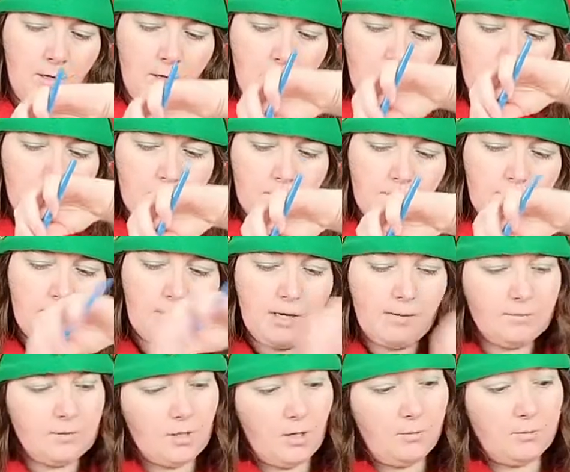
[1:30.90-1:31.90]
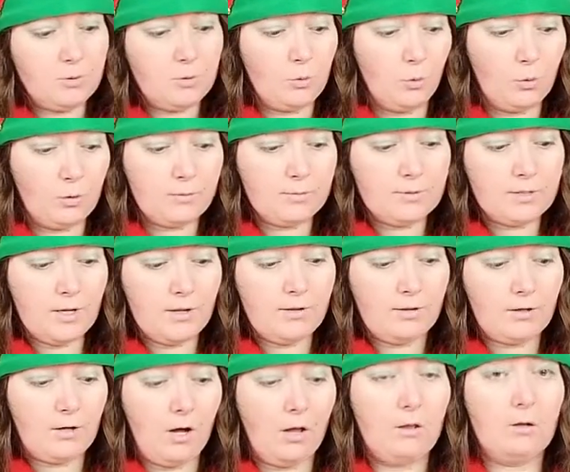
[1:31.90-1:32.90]
sometimes absorbs the
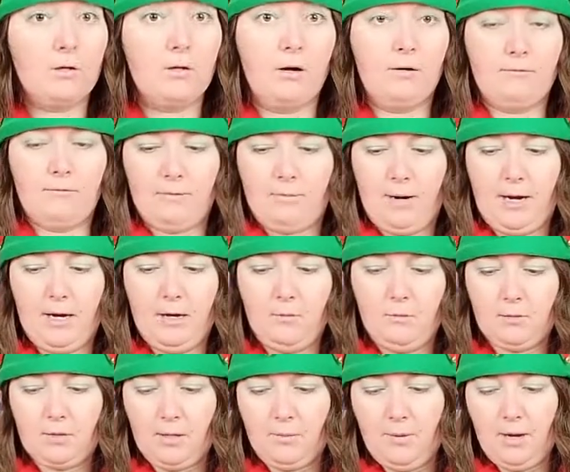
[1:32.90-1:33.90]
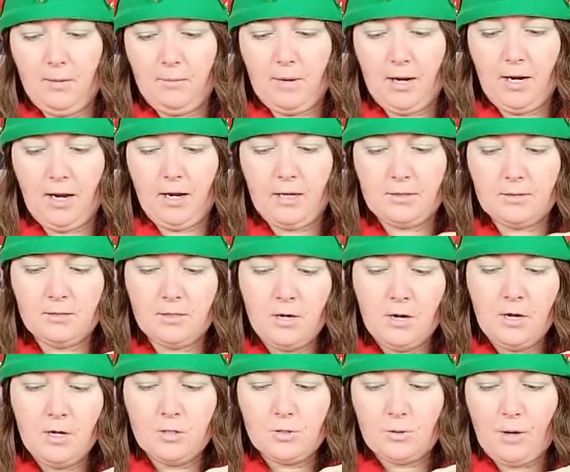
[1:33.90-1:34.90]
color of the paint when I paint my hands.
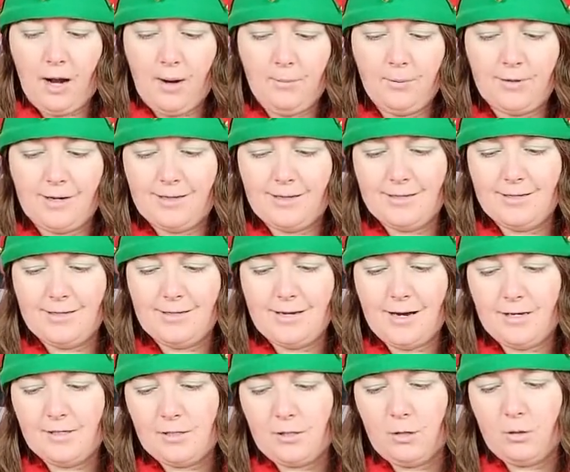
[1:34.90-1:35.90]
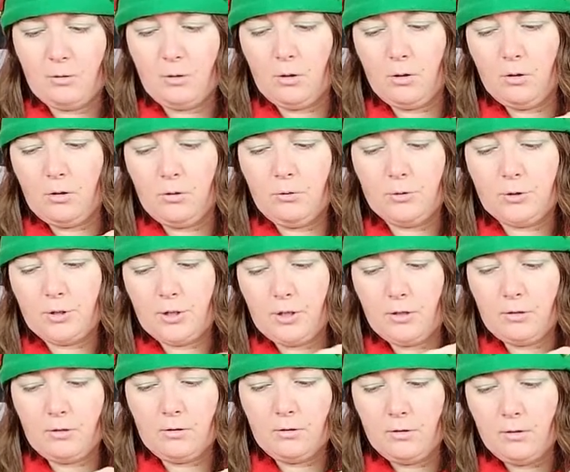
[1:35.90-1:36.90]
So I put on a nice coat of
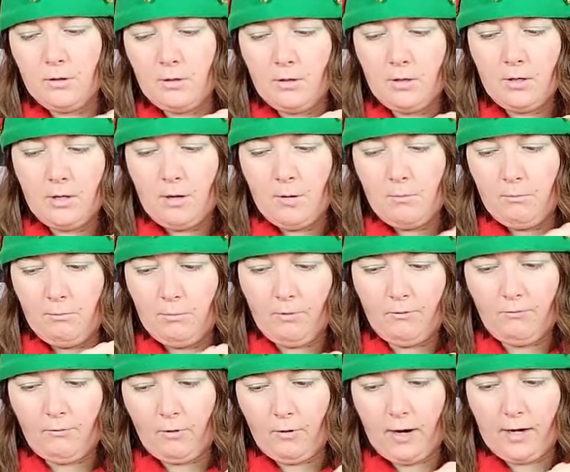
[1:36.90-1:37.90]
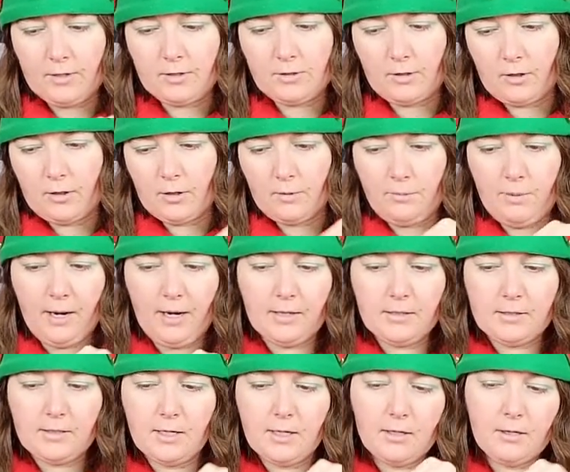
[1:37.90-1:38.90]
lotion before I started
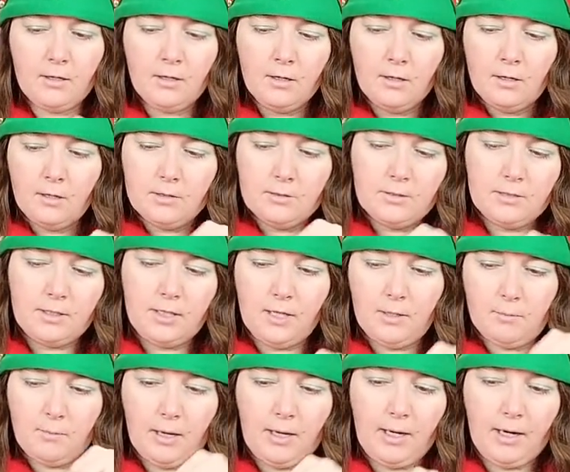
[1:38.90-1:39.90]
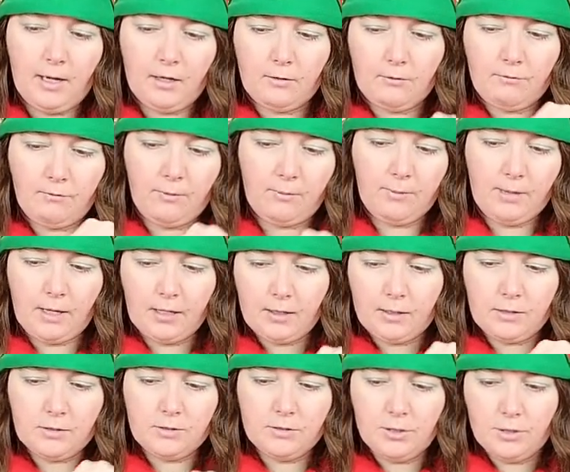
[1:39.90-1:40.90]
painting to keep my hand from
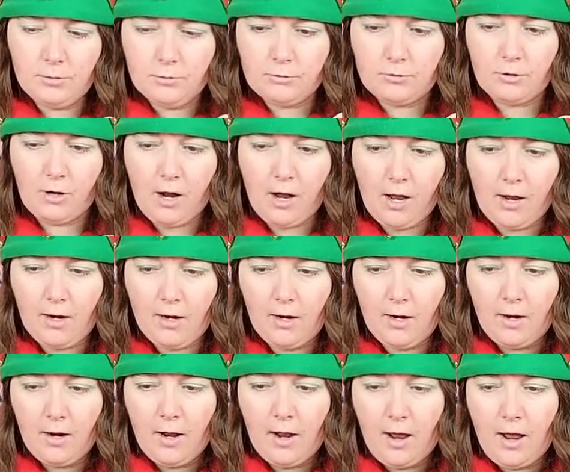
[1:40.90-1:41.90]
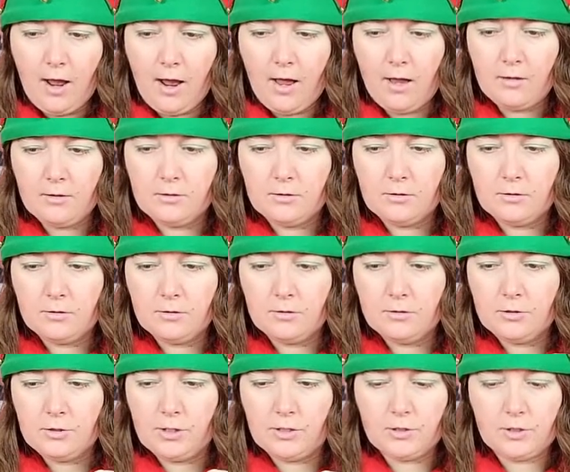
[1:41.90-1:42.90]
getting too dry and
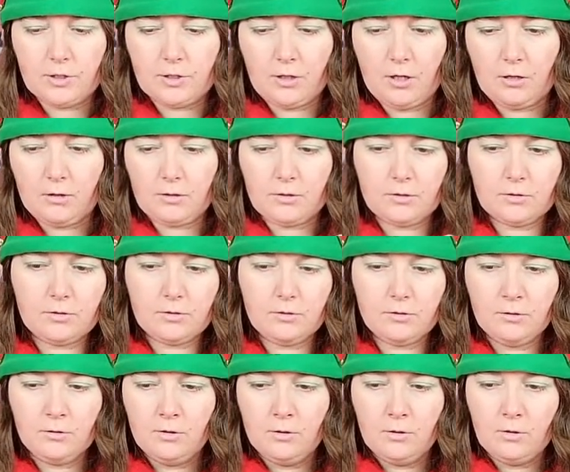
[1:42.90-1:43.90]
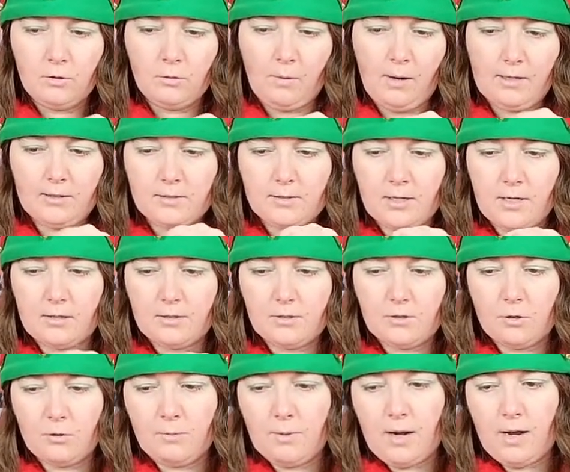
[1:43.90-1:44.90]
changing colors. The white's not
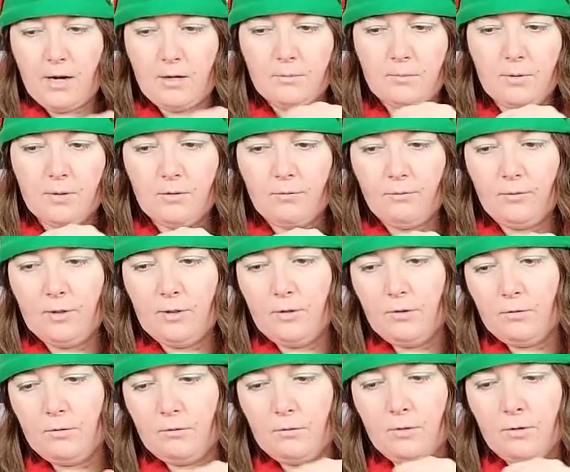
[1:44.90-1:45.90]
so bad, but if we do